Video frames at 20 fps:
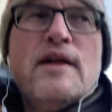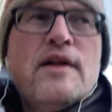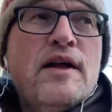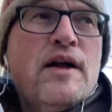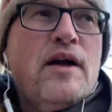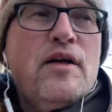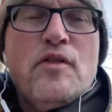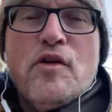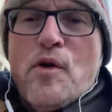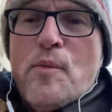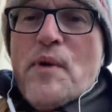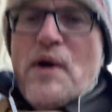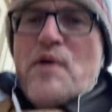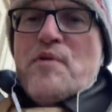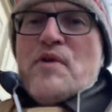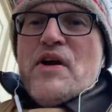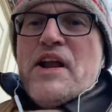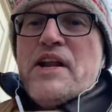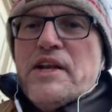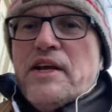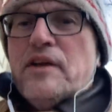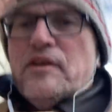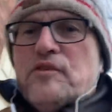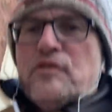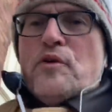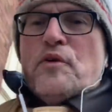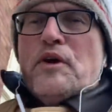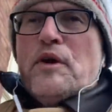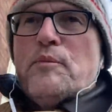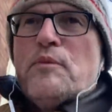Although my rating is
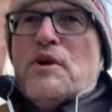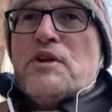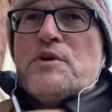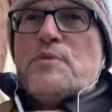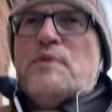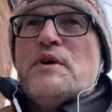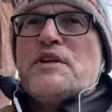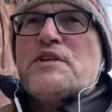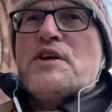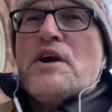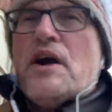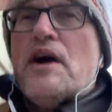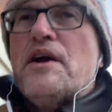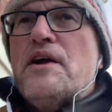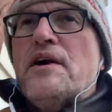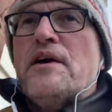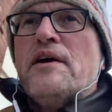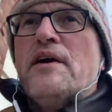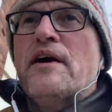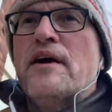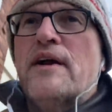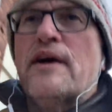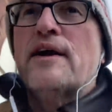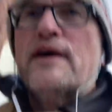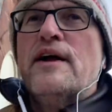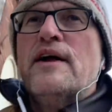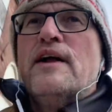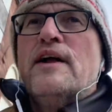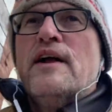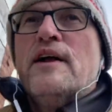going much, much higher.
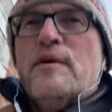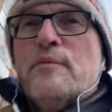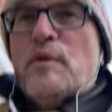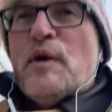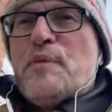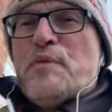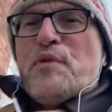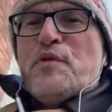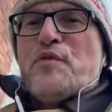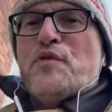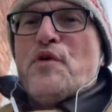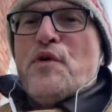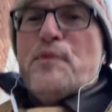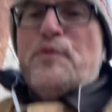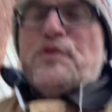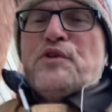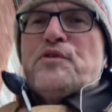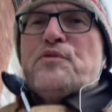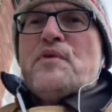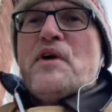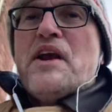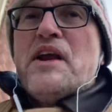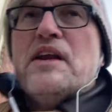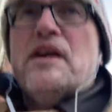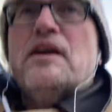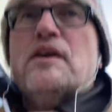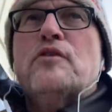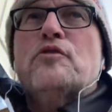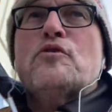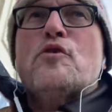My performance
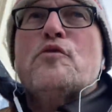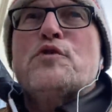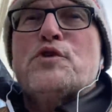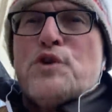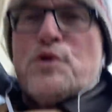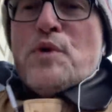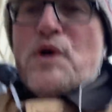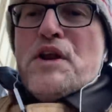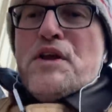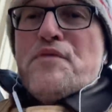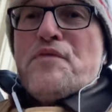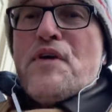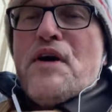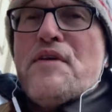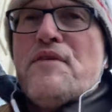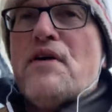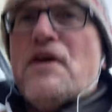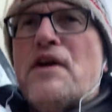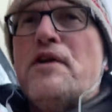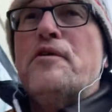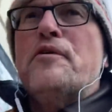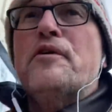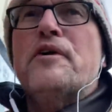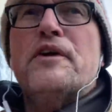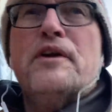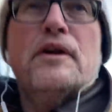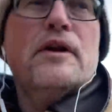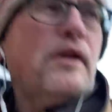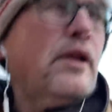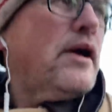rating is over 2,500
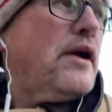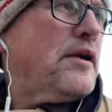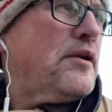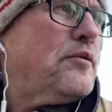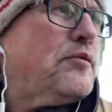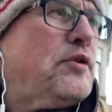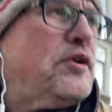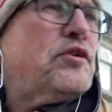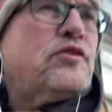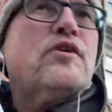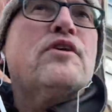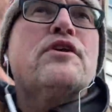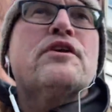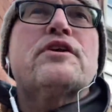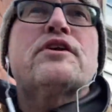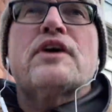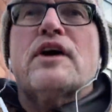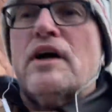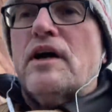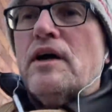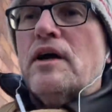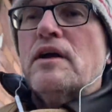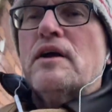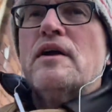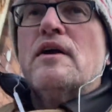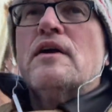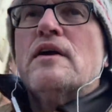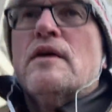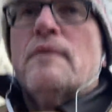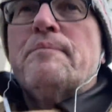in a lot of recent uh,
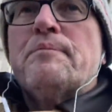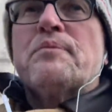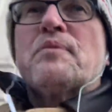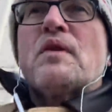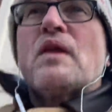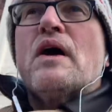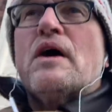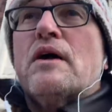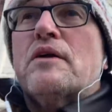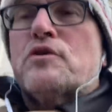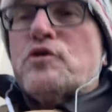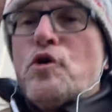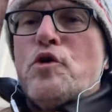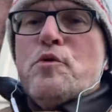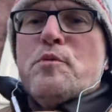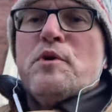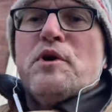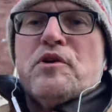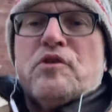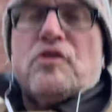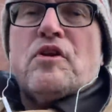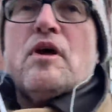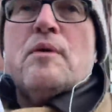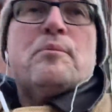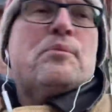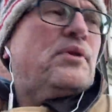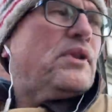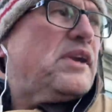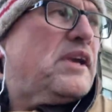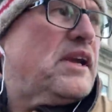uh, tournaments that I'm
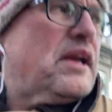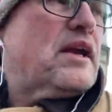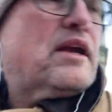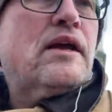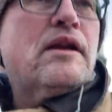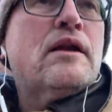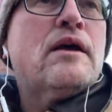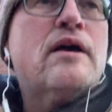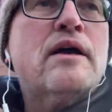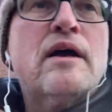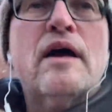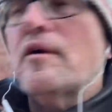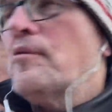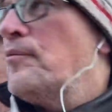playing in, uh,